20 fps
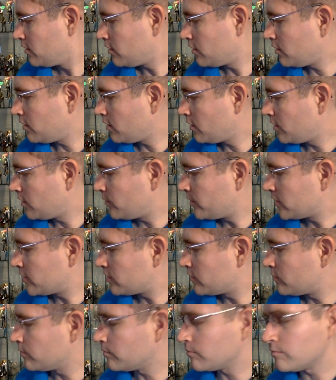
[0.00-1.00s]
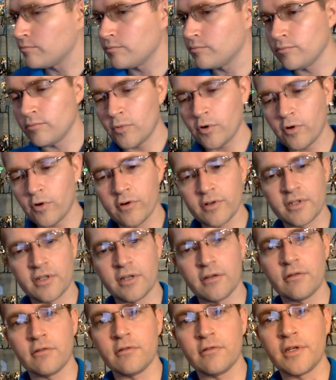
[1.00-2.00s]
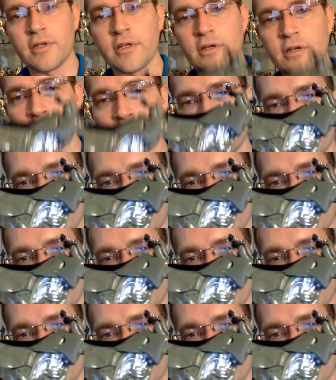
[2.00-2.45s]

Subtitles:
But the motorcycle here,